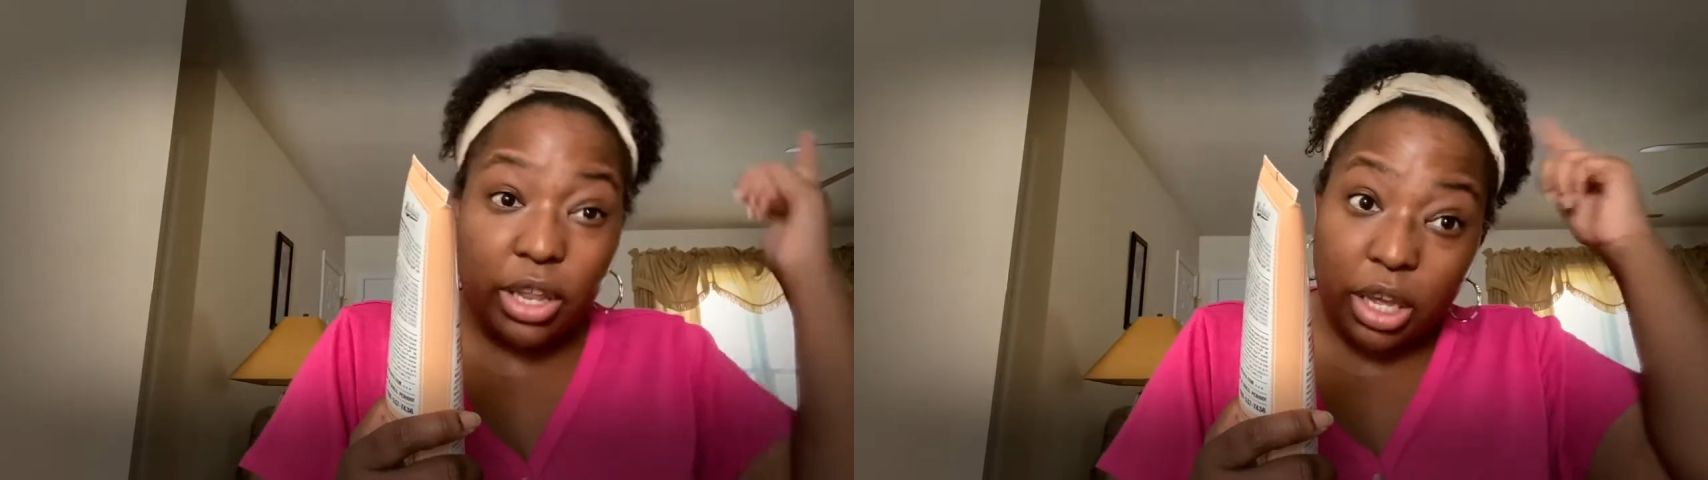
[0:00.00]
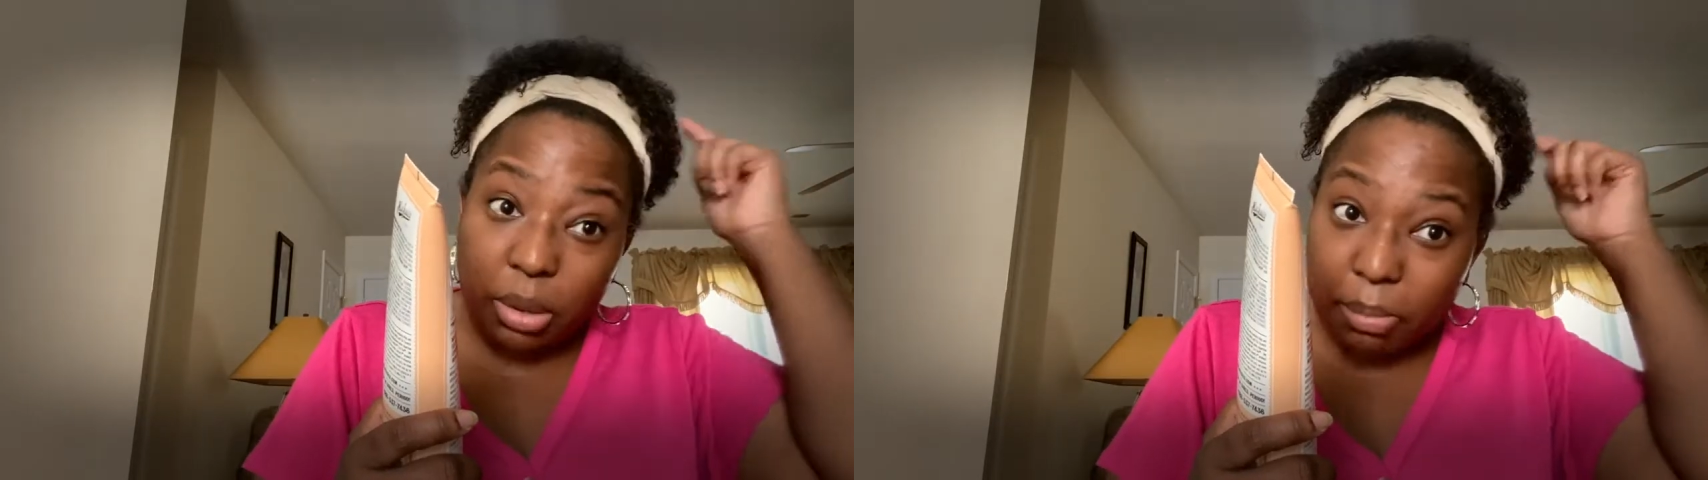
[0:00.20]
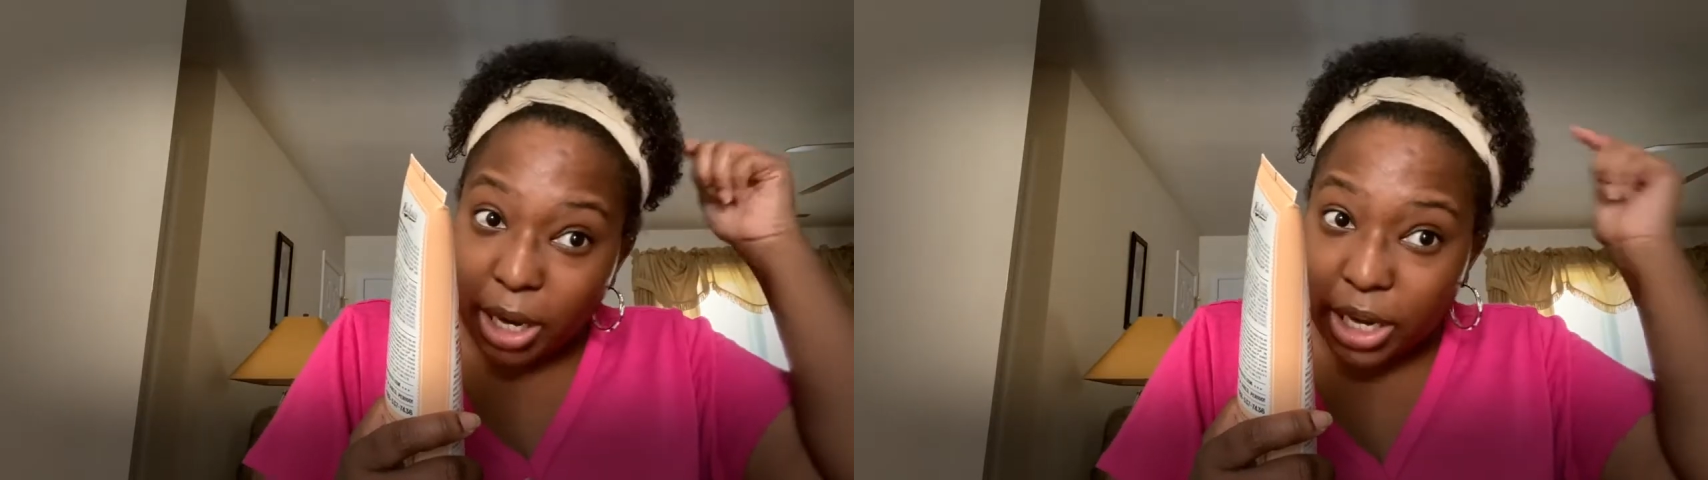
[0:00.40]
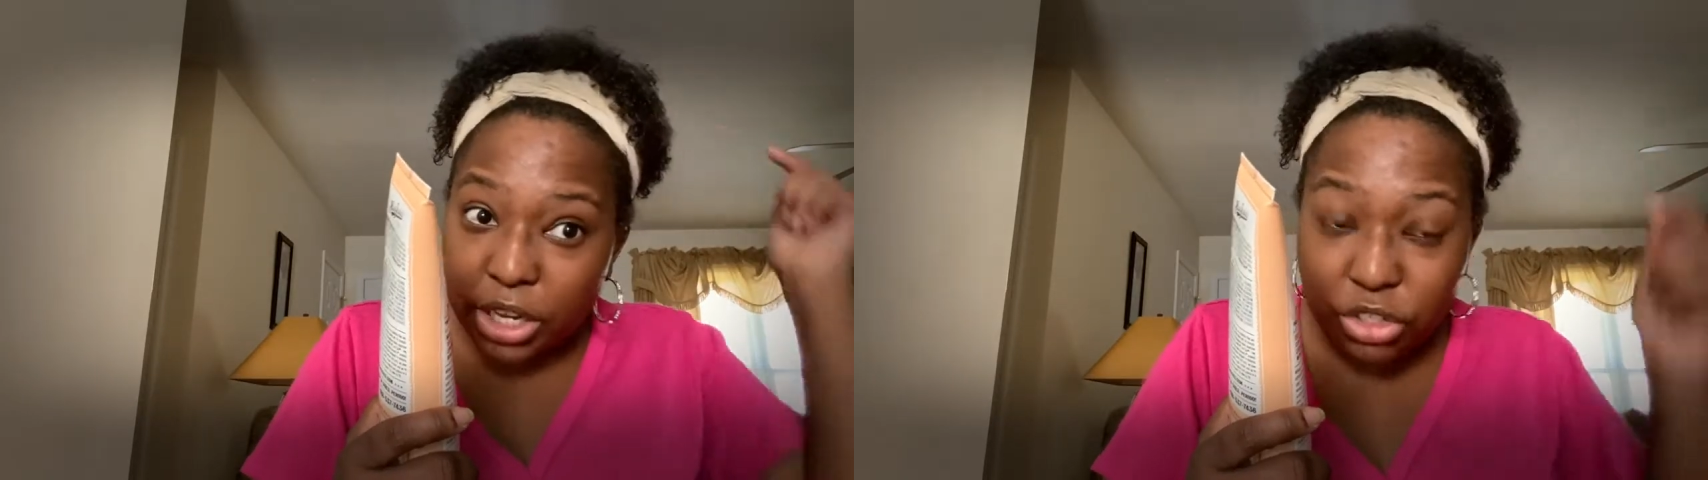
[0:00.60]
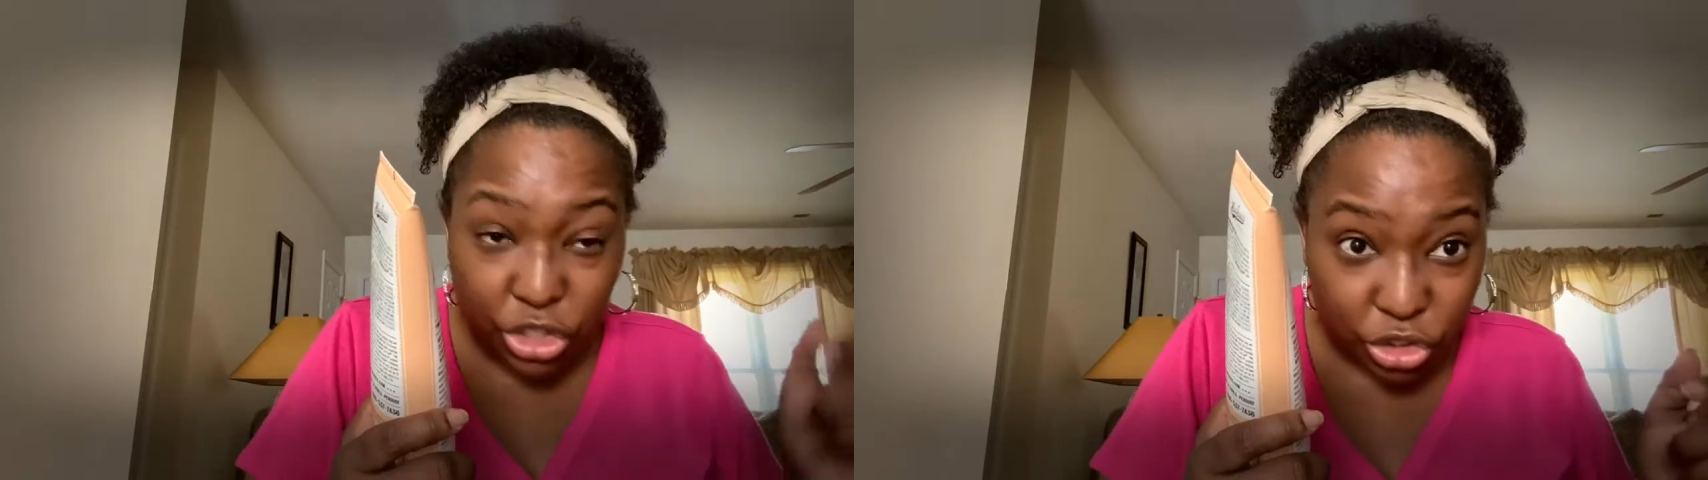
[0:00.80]
like my
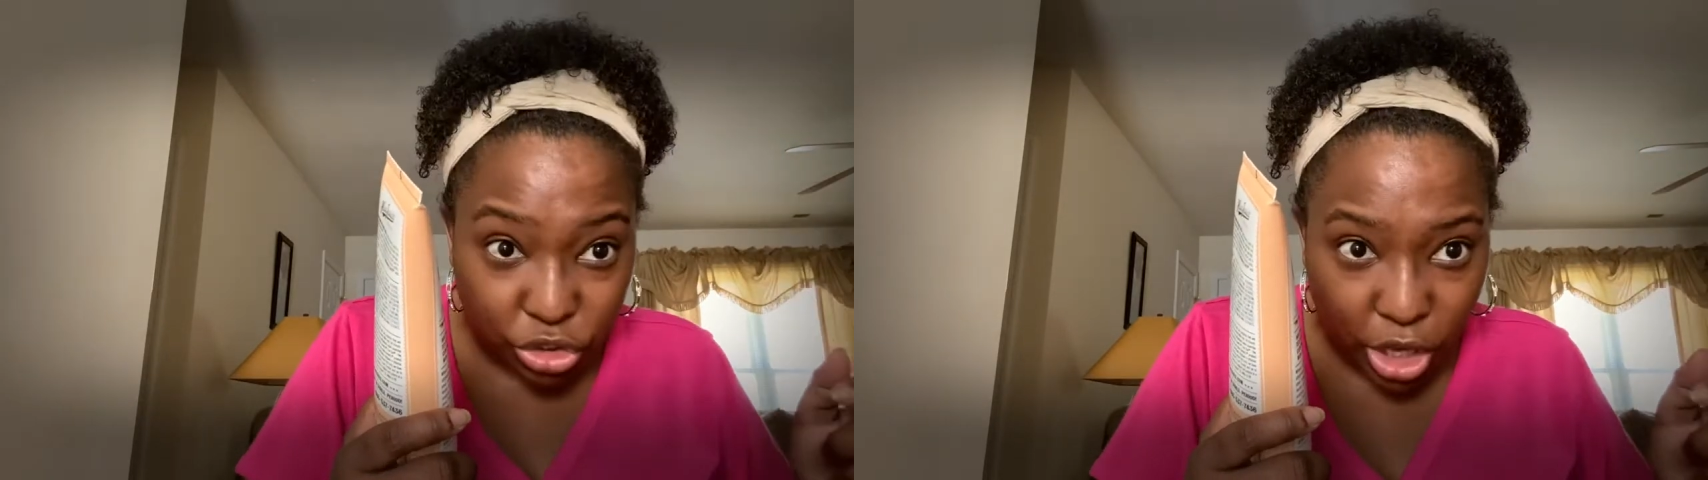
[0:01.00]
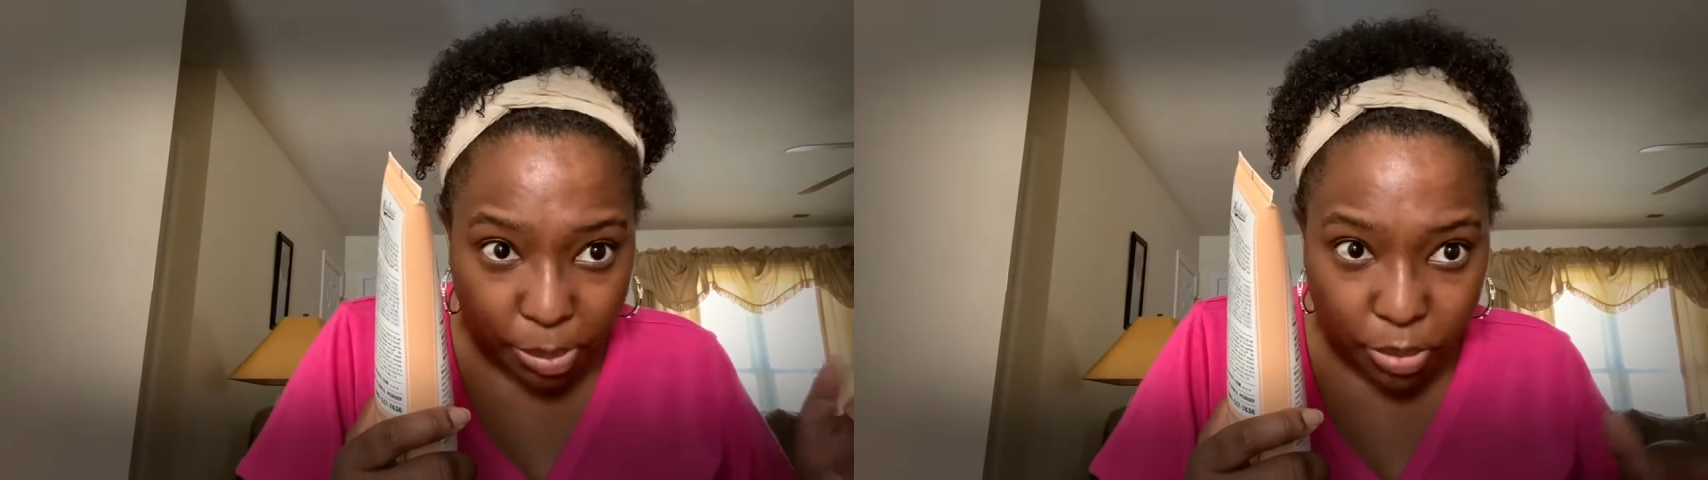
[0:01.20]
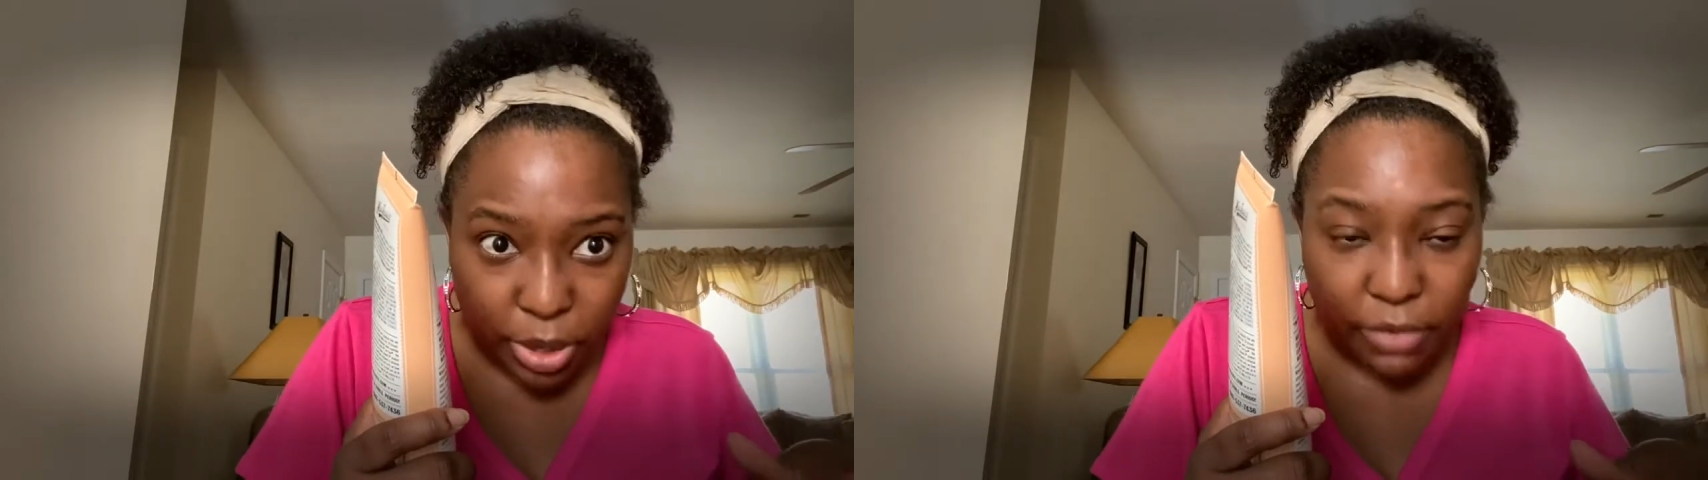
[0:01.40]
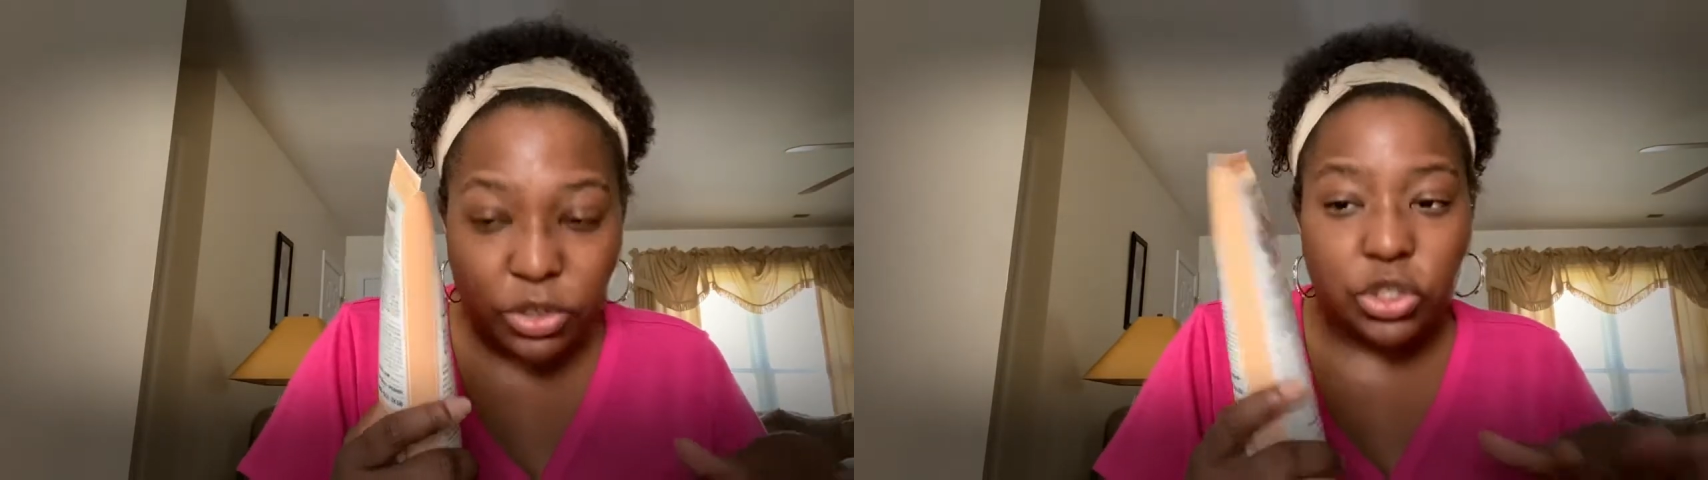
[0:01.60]
hair texture type or whatever.